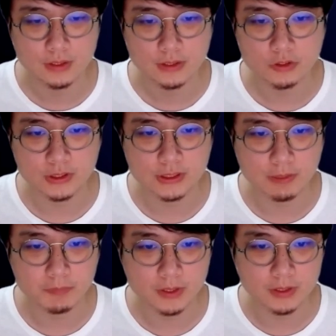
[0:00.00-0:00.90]
they just
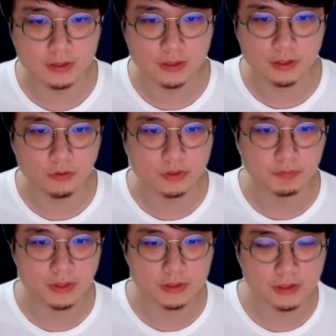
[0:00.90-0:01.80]
step in, they lose
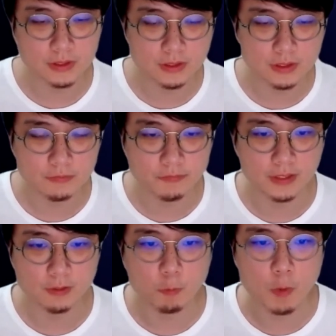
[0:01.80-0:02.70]
money, they
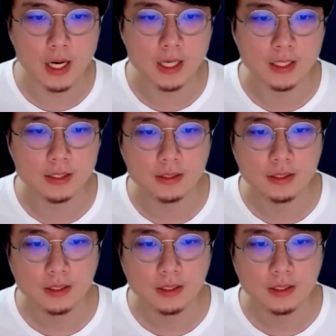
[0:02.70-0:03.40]
find out why.